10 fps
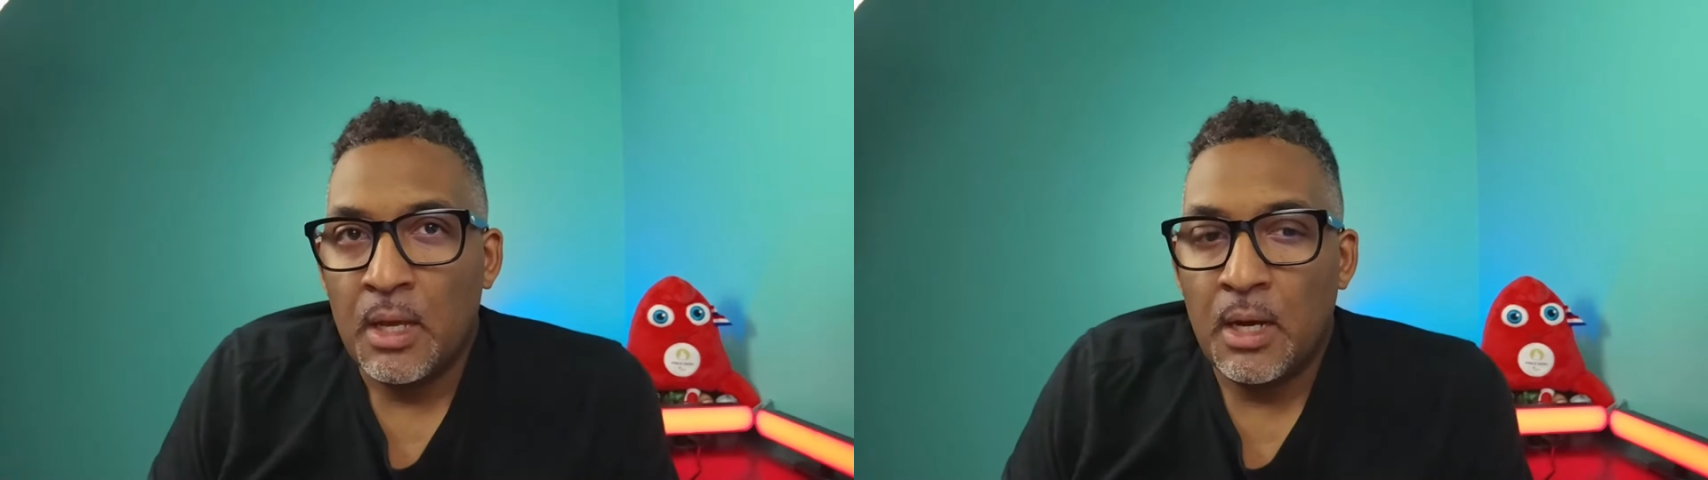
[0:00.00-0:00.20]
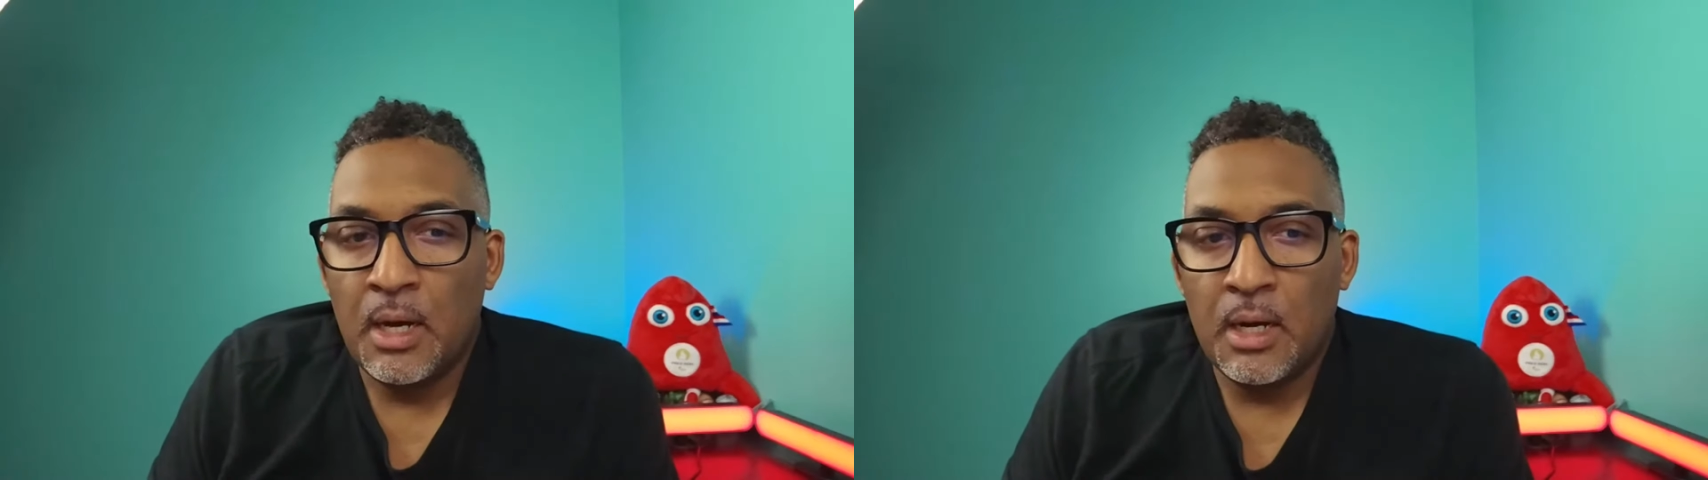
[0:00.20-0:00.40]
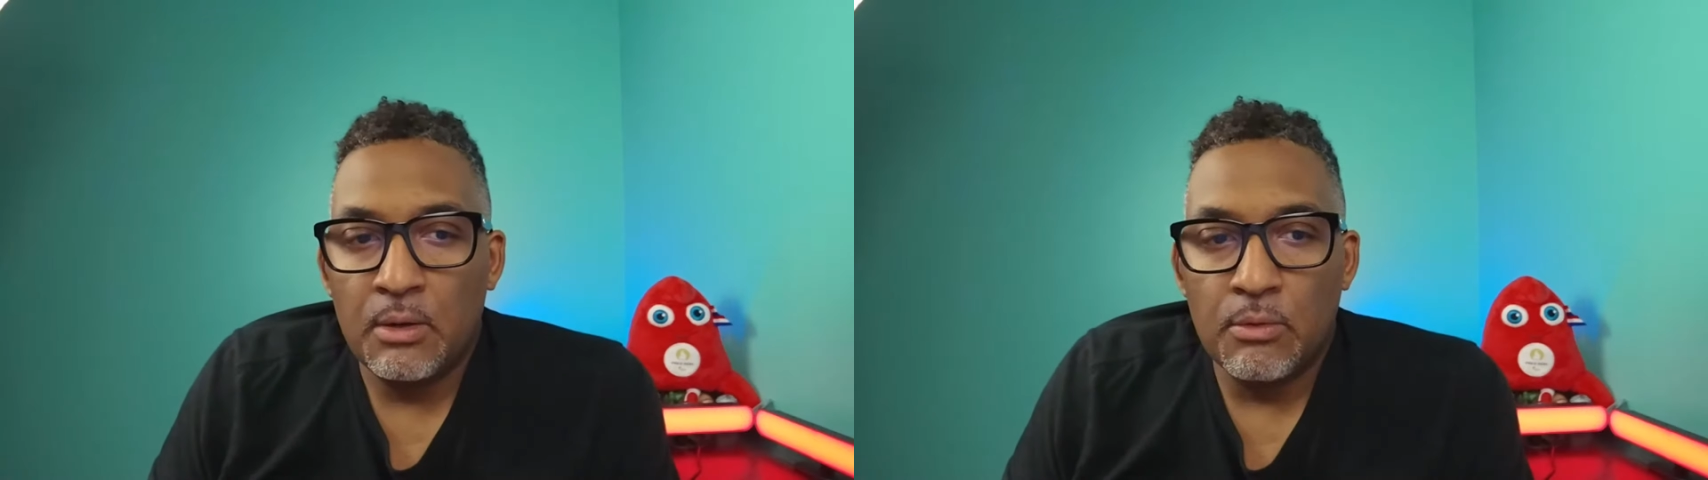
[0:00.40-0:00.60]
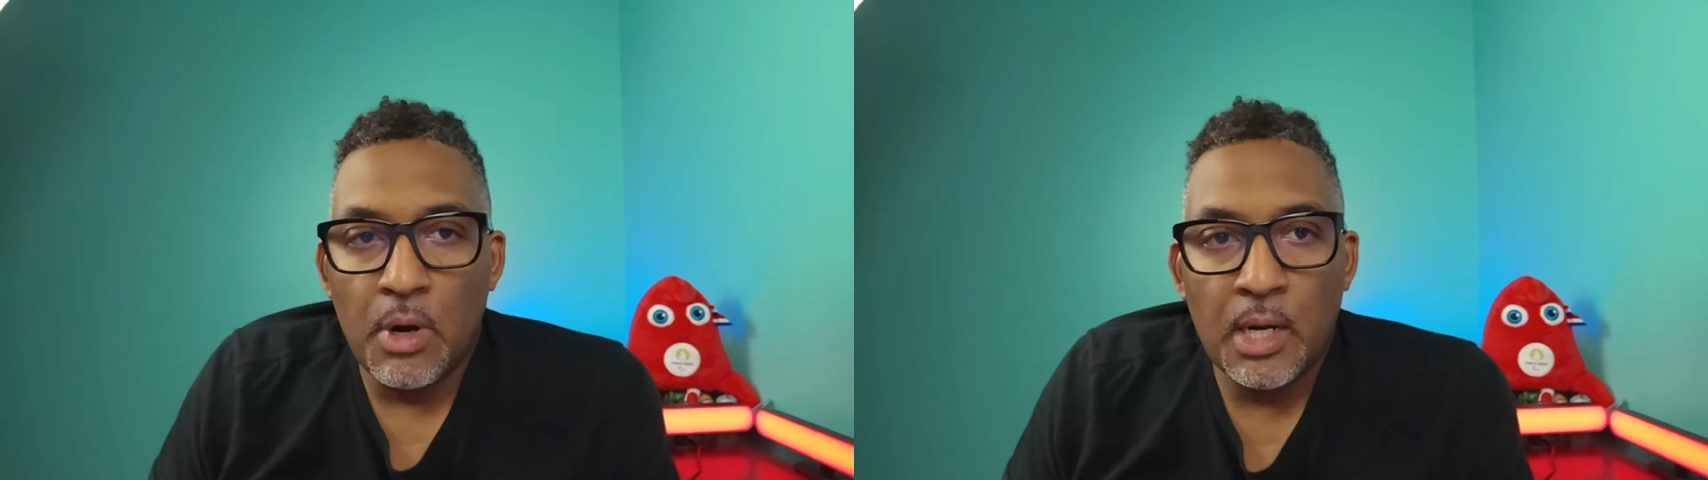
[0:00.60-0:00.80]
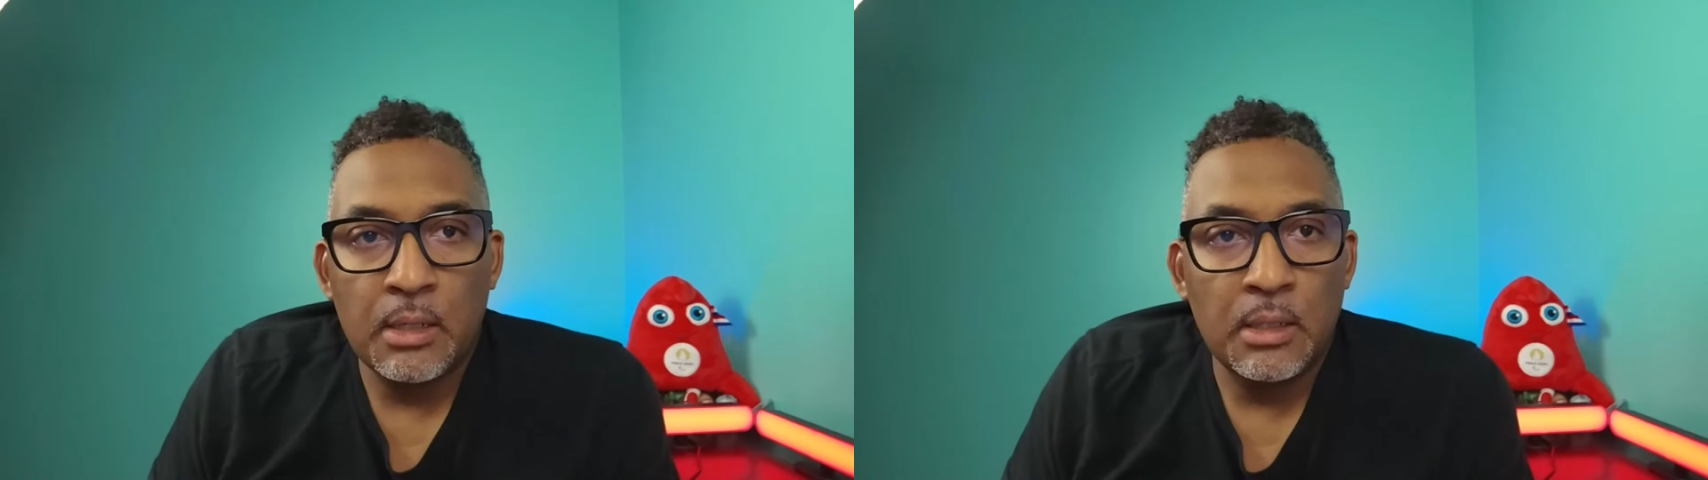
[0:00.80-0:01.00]

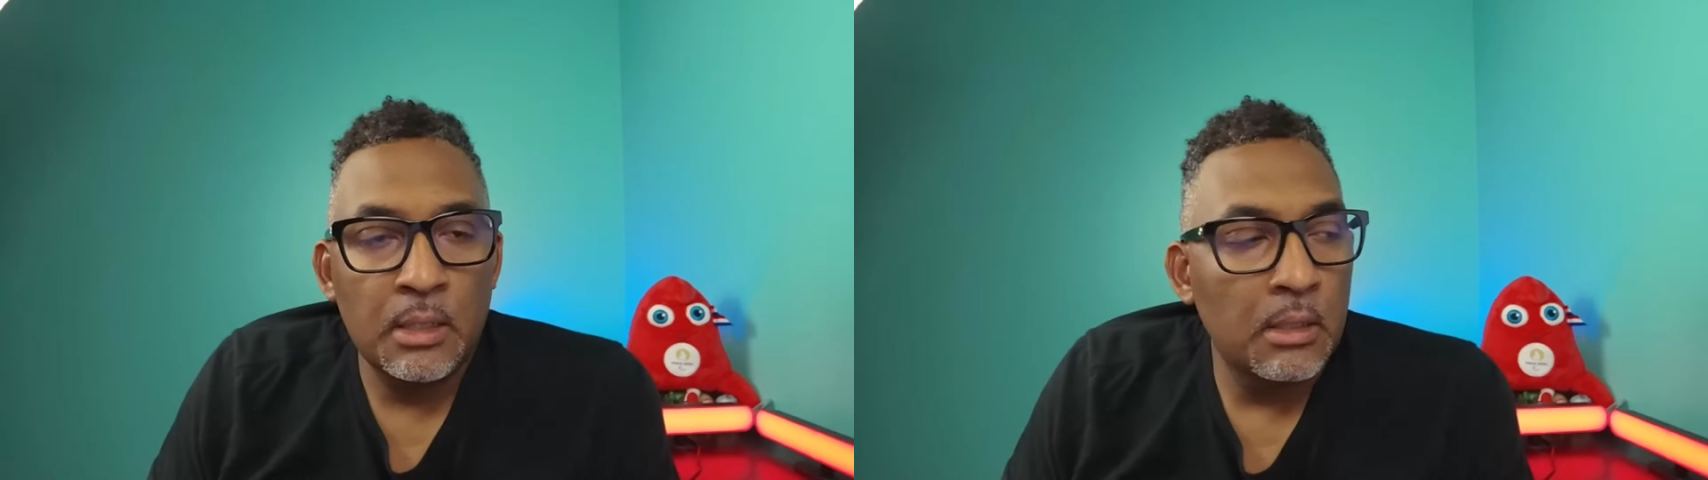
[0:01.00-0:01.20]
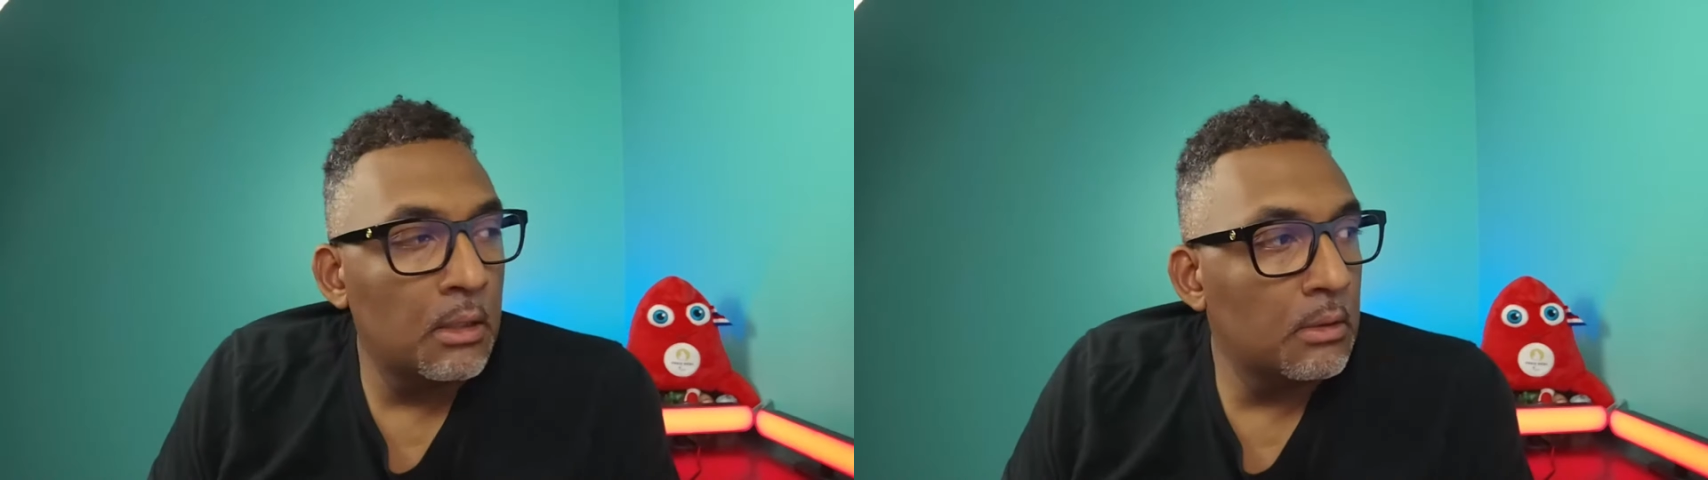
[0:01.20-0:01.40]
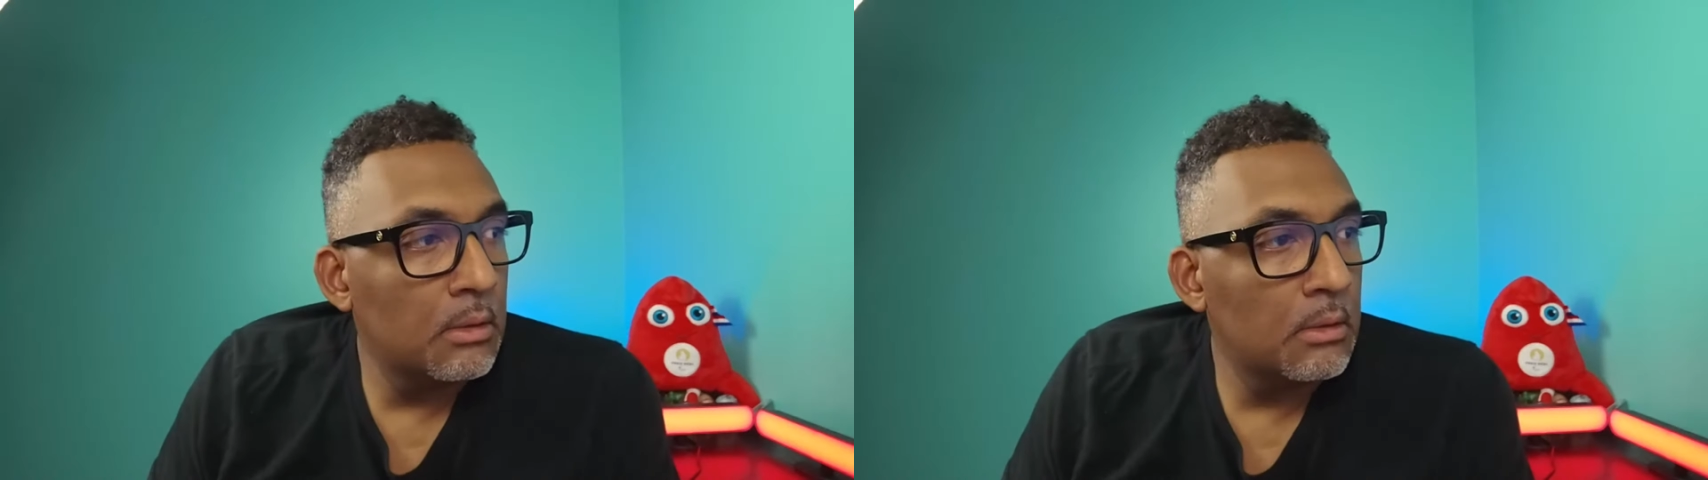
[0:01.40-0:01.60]
run in the